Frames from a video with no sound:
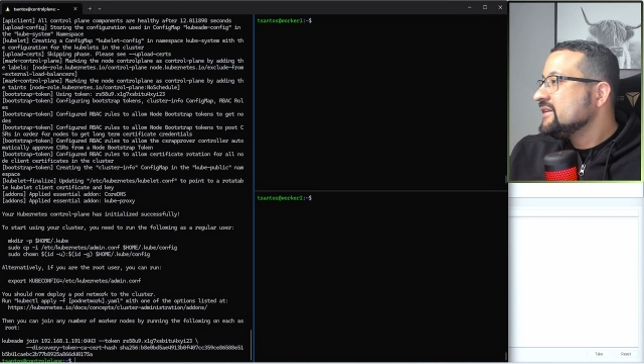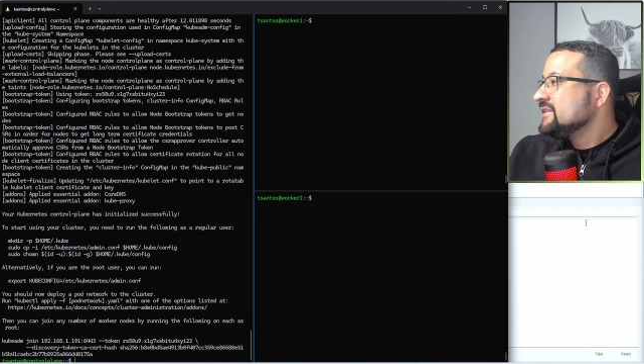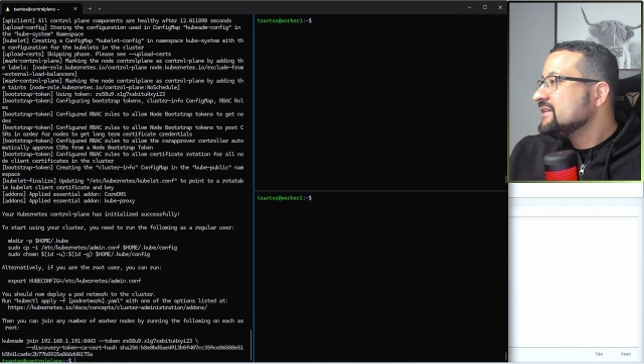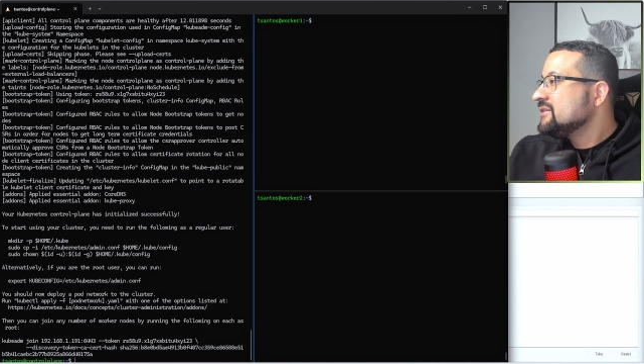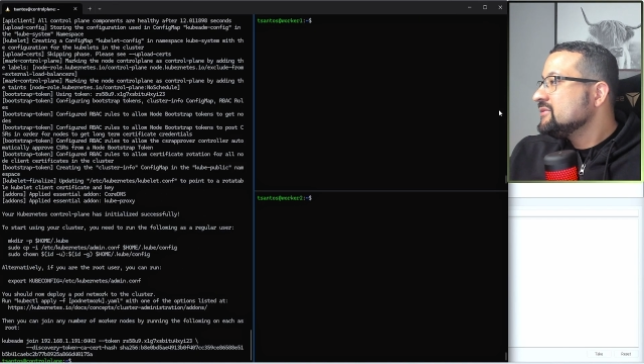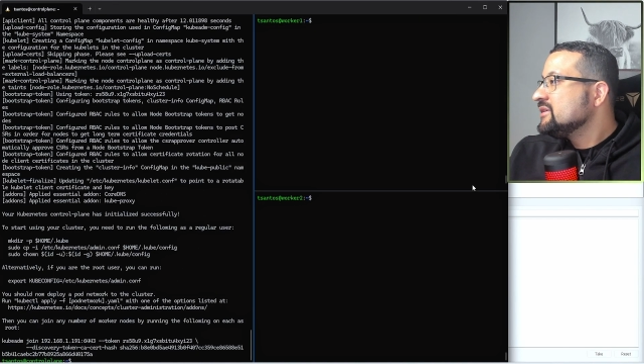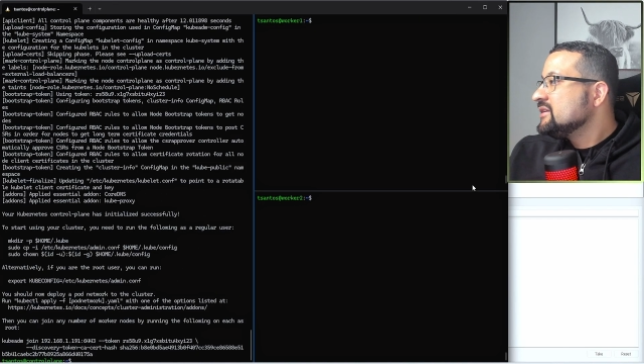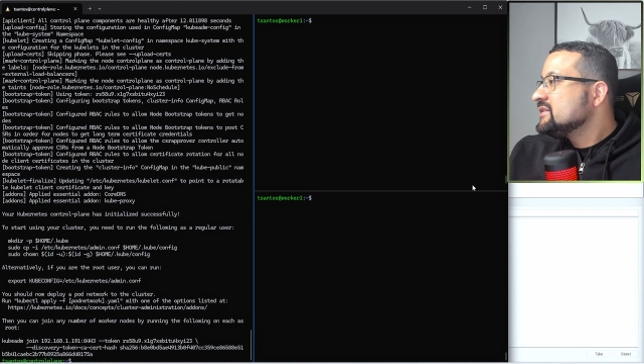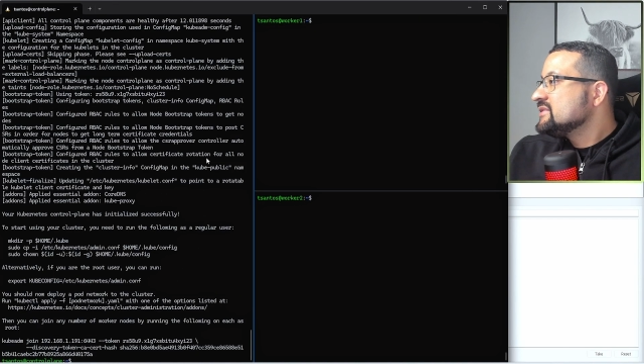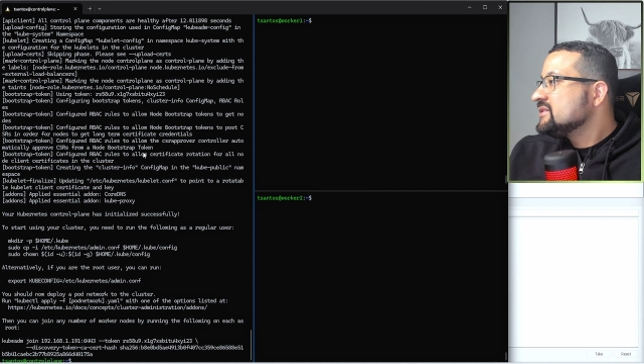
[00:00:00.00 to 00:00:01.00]
right now.
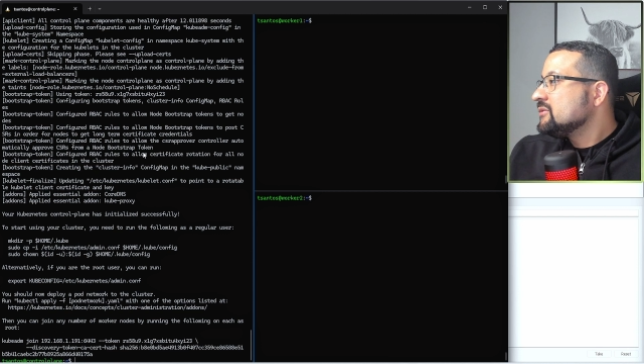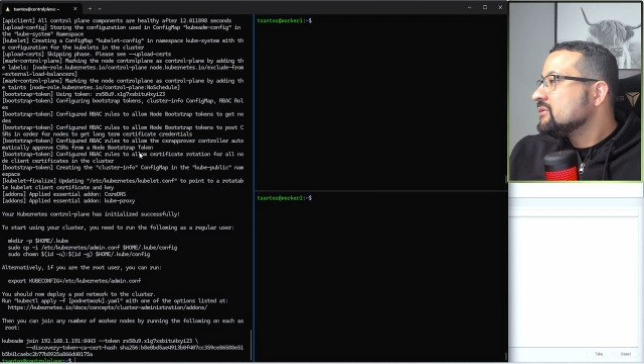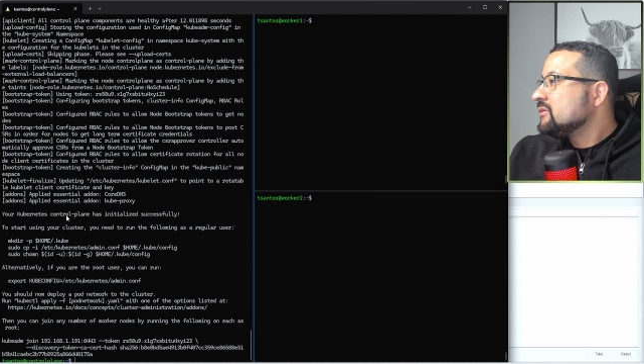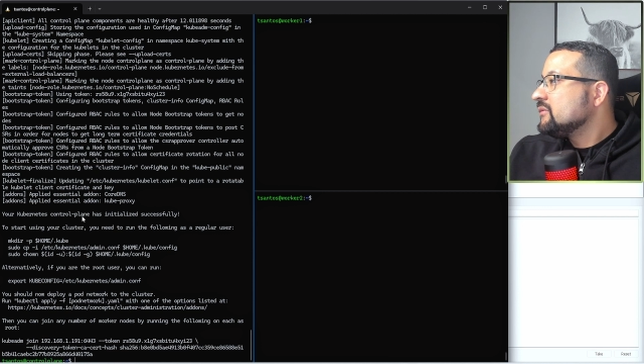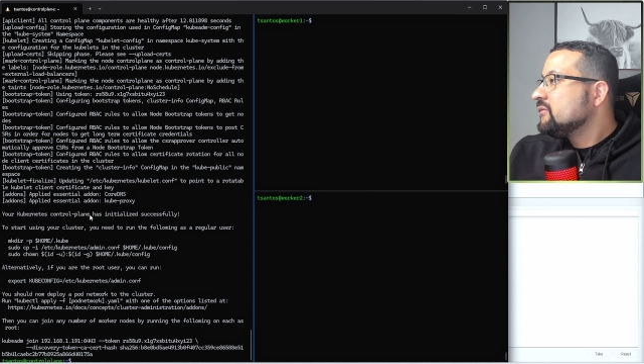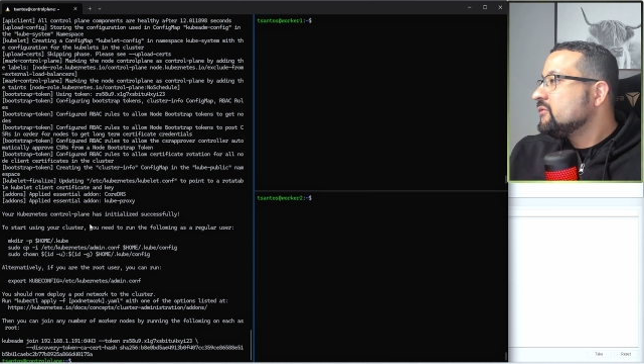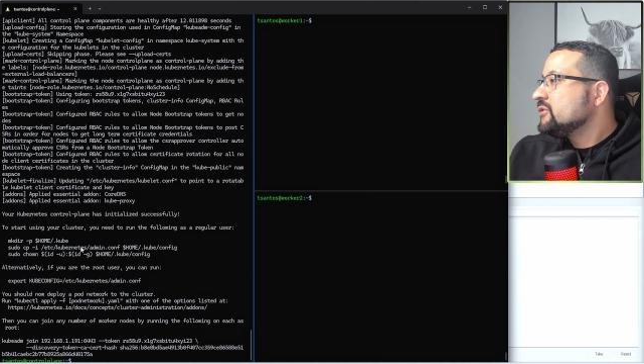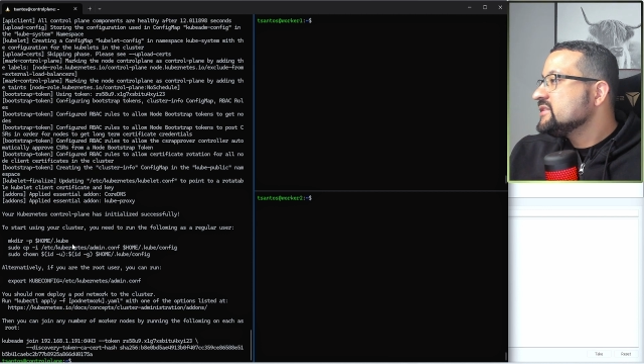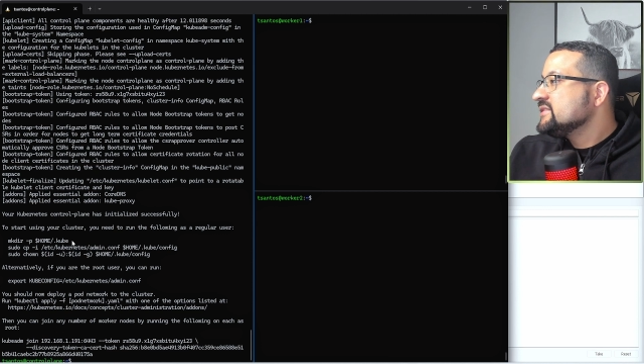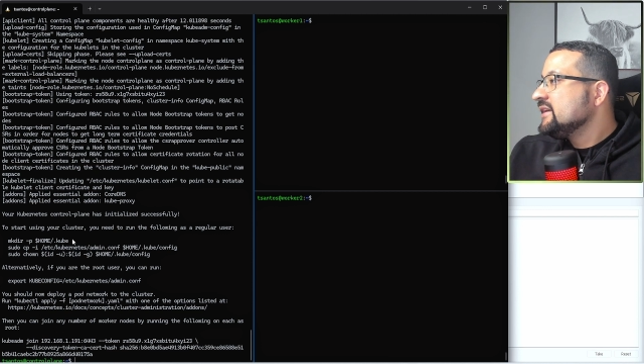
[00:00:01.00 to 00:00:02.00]
So
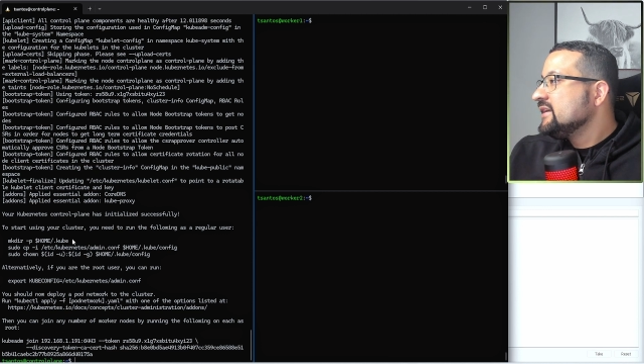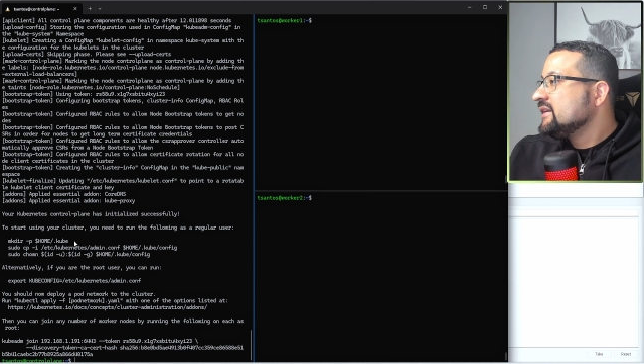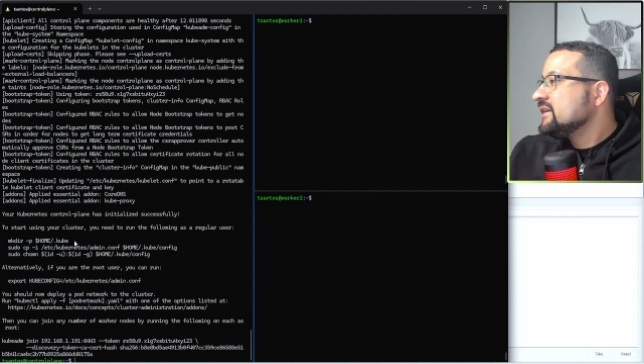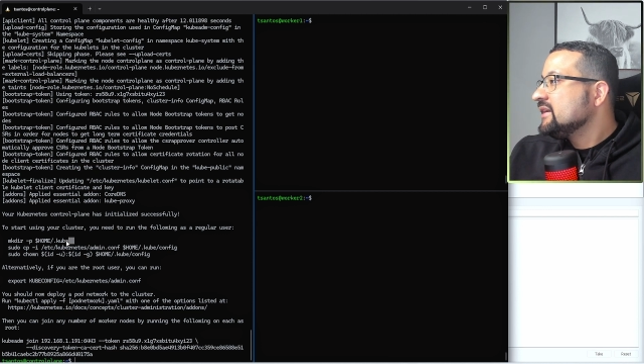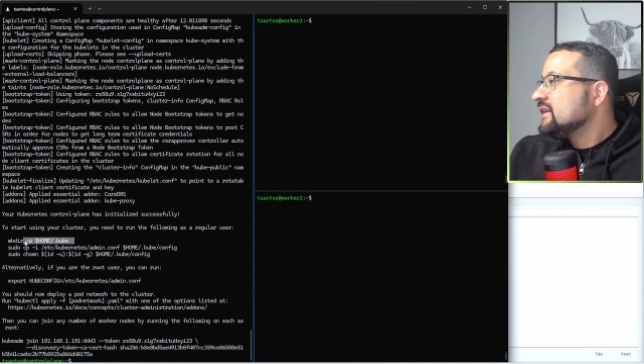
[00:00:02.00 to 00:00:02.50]
first thing,